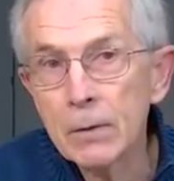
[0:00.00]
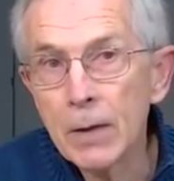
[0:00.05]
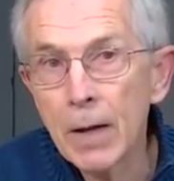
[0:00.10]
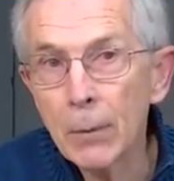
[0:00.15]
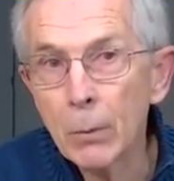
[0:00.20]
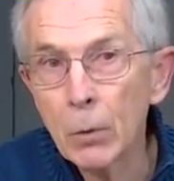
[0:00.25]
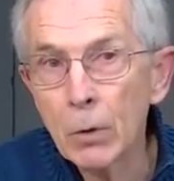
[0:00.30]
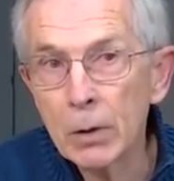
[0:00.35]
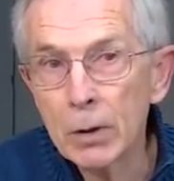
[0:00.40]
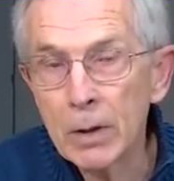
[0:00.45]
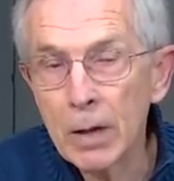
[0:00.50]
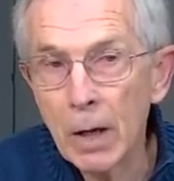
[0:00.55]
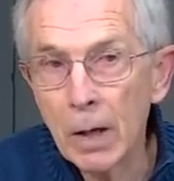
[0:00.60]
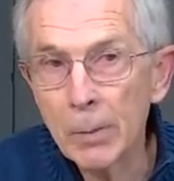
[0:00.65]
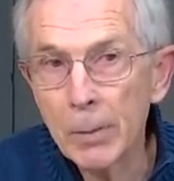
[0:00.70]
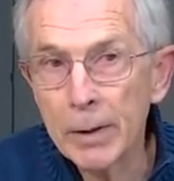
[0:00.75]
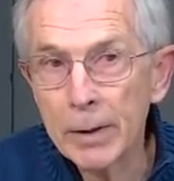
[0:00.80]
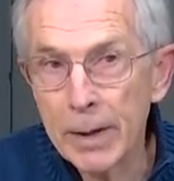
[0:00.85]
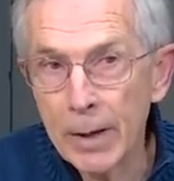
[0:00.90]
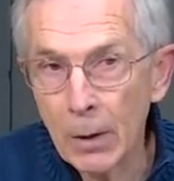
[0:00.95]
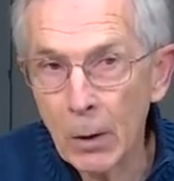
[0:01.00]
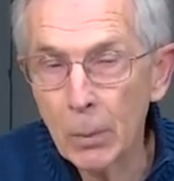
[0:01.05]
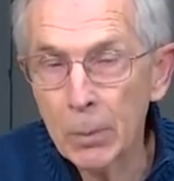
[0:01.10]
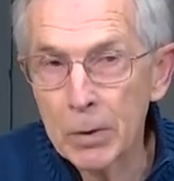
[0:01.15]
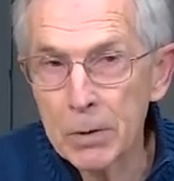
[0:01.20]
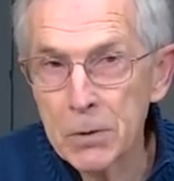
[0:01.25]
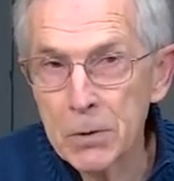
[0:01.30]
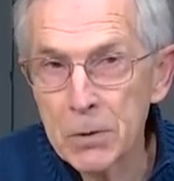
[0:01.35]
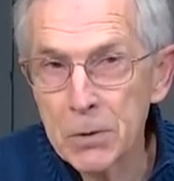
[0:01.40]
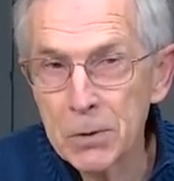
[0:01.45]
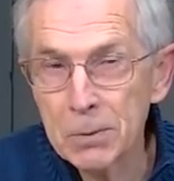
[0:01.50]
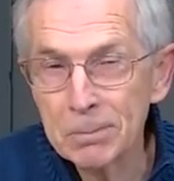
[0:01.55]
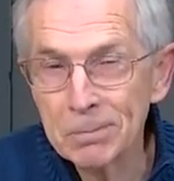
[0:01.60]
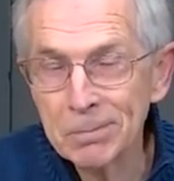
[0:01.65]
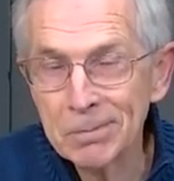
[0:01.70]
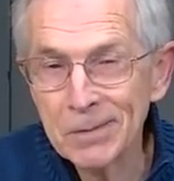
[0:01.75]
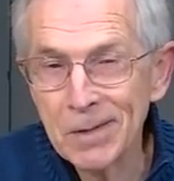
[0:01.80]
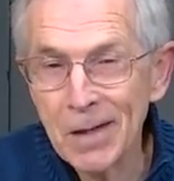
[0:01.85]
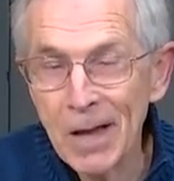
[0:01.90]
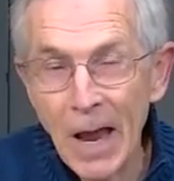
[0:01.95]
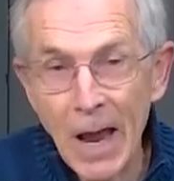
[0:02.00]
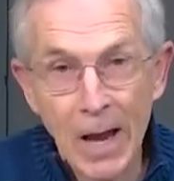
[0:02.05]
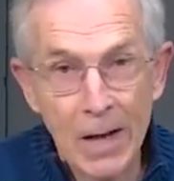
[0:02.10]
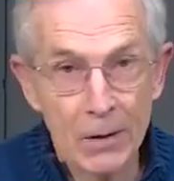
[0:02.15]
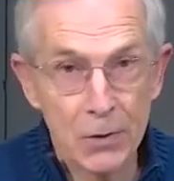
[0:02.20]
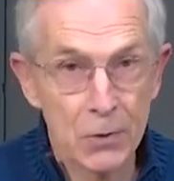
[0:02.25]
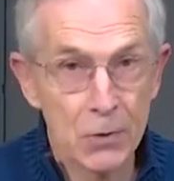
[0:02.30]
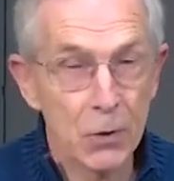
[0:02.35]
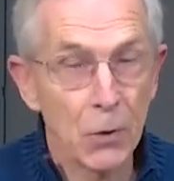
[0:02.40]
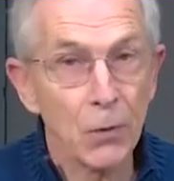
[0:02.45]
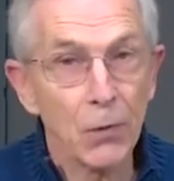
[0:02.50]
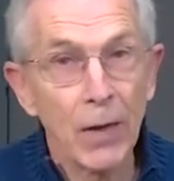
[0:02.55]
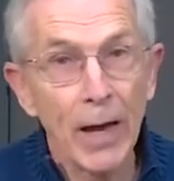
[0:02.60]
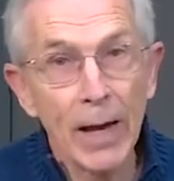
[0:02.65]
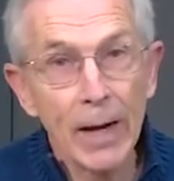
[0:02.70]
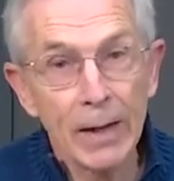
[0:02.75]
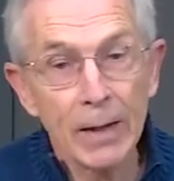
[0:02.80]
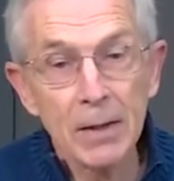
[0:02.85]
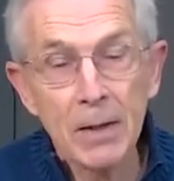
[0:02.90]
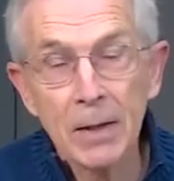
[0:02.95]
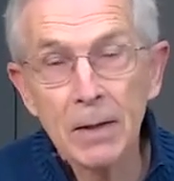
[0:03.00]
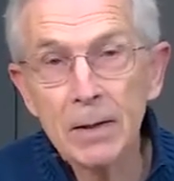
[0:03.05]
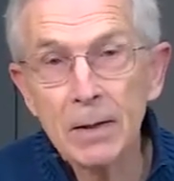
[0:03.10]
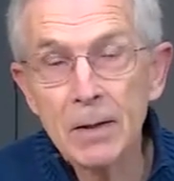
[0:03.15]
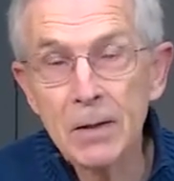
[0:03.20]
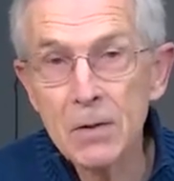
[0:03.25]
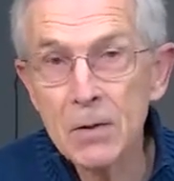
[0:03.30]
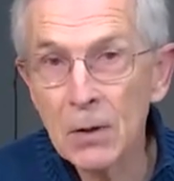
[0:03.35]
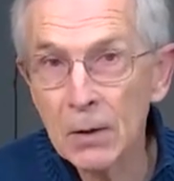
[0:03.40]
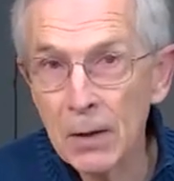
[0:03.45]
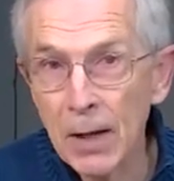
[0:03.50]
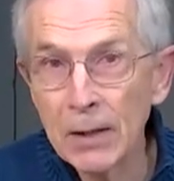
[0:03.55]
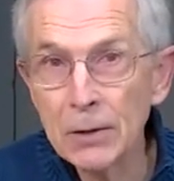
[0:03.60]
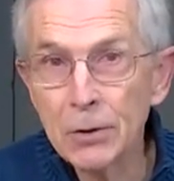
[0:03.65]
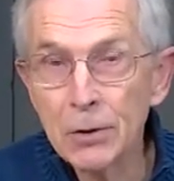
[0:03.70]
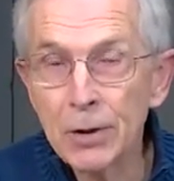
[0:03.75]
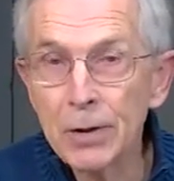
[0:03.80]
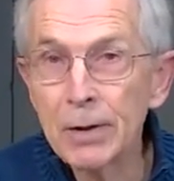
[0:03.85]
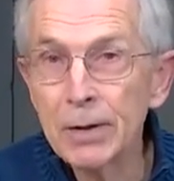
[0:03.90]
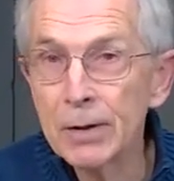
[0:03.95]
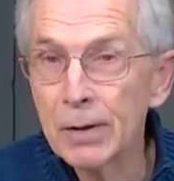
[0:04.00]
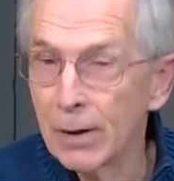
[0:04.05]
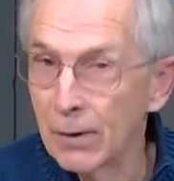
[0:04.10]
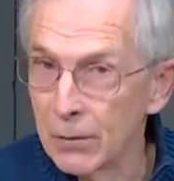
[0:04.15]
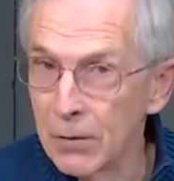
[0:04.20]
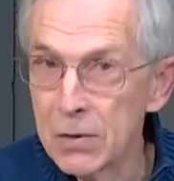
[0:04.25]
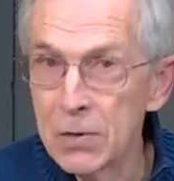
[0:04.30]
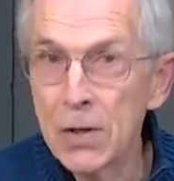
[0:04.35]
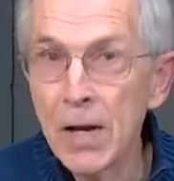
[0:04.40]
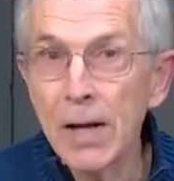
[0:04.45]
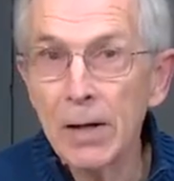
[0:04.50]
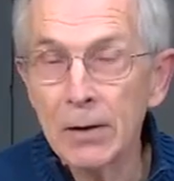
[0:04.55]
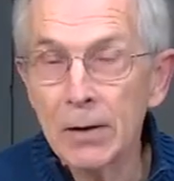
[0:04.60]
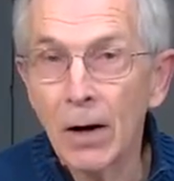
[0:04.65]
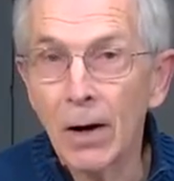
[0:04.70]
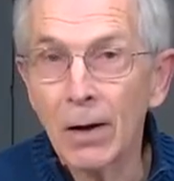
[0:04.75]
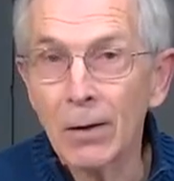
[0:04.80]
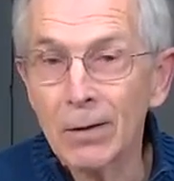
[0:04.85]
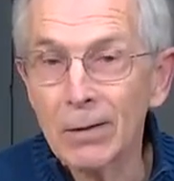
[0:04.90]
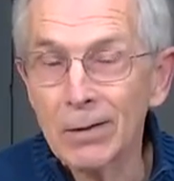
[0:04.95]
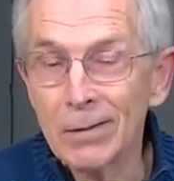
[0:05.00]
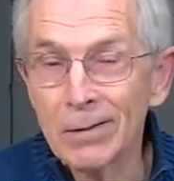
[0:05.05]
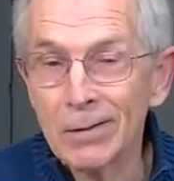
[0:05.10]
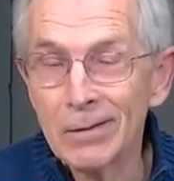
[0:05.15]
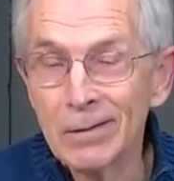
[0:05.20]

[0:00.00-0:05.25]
that will come and help us. And so that is the legend of the sand dollar.